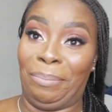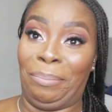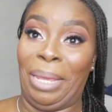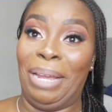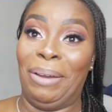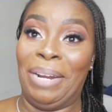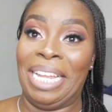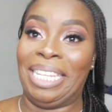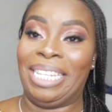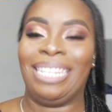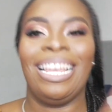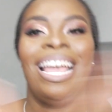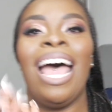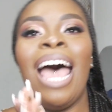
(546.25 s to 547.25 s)
Being
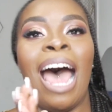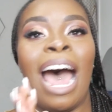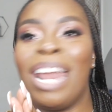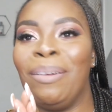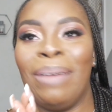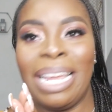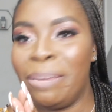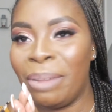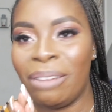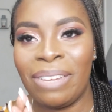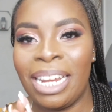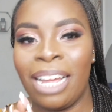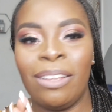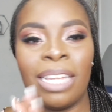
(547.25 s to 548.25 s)
honest, I don't edit my
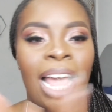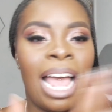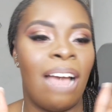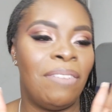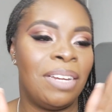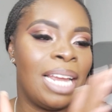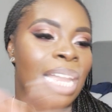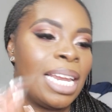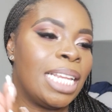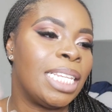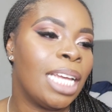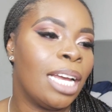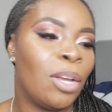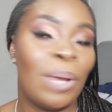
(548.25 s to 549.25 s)
videos. I have an
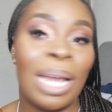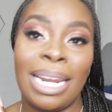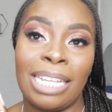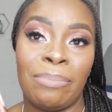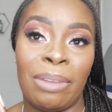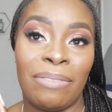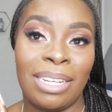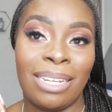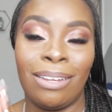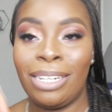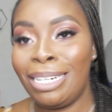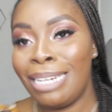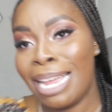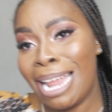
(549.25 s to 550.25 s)
editor who edits my
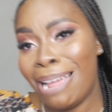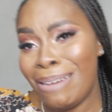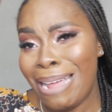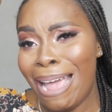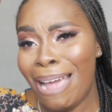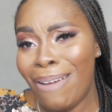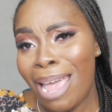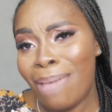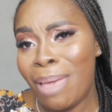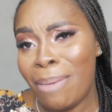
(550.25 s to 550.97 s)
videos. Shout out to girl, hey